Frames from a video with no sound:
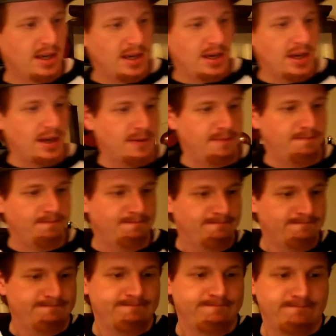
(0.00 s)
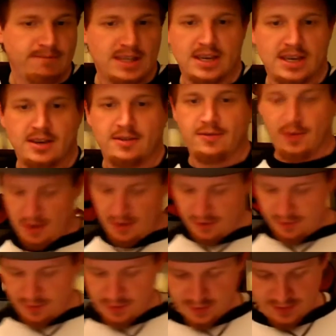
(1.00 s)
Um, for
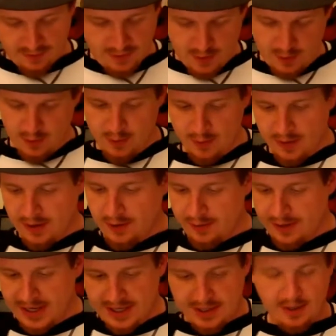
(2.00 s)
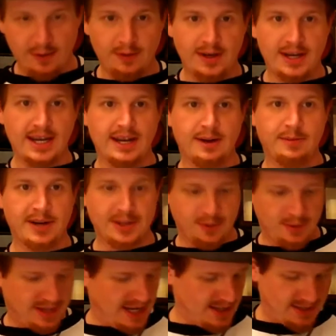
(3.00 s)
all of those of you who are already tuned in, I might
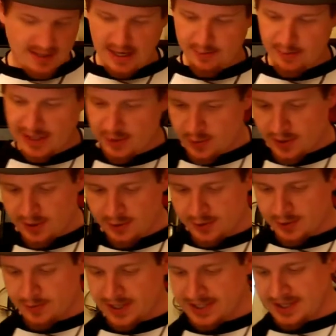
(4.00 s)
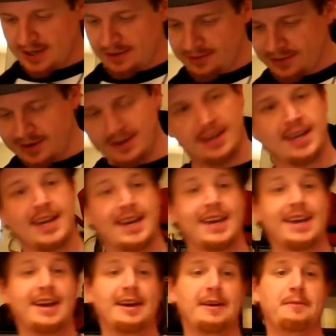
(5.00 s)
as well take this time to introduce myself.
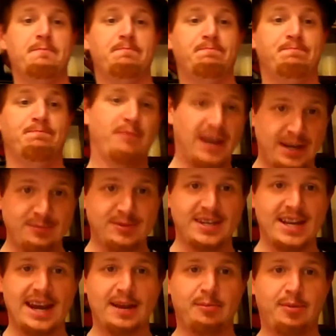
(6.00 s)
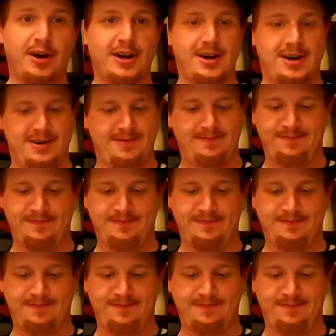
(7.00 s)
Um, my name is Danny Potter.